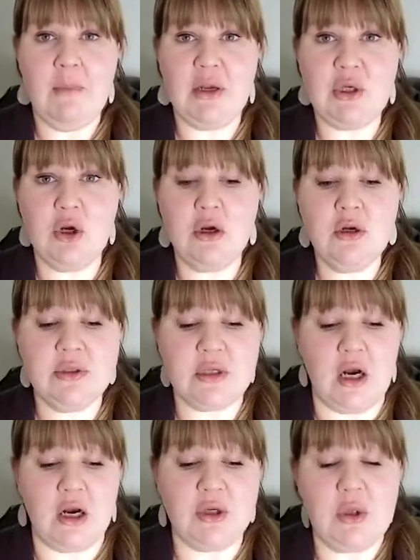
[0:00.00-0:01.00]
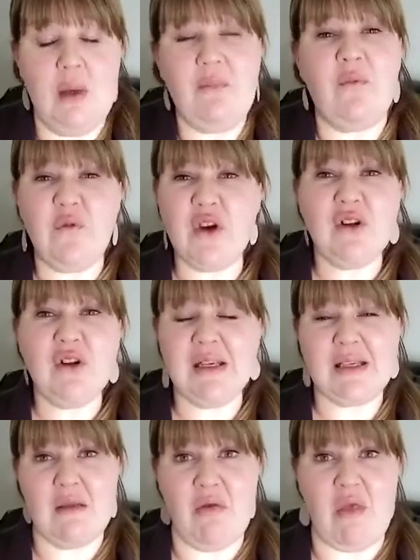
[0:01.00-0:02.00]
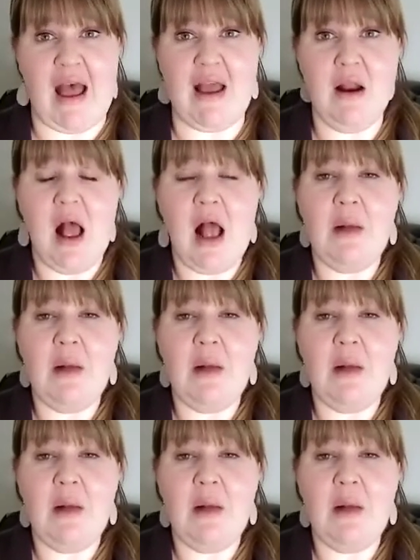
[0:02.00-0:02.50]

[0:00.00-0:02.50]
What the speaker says: my struggles are. So I'm fearless in that.